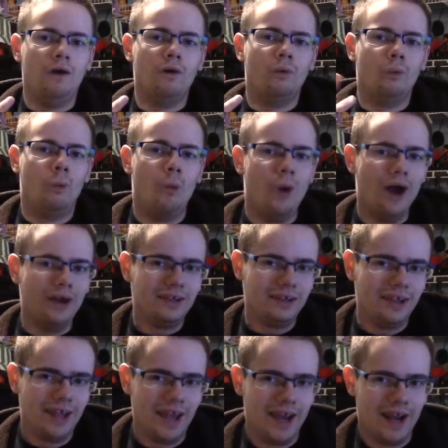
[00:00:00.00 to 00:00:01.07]
What
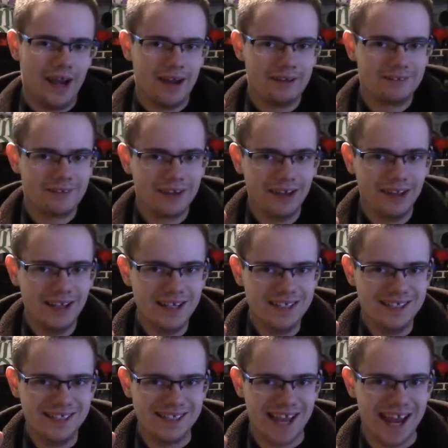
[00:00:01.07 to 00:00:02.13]
can I really
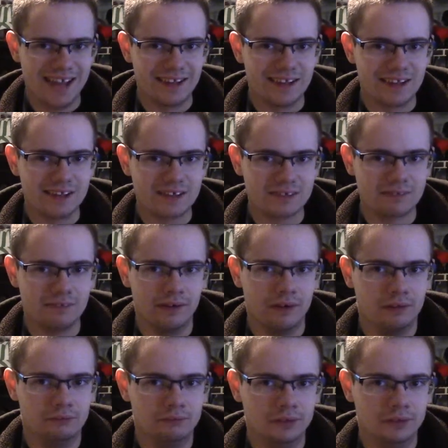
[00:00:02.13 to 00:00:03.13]
say to this film?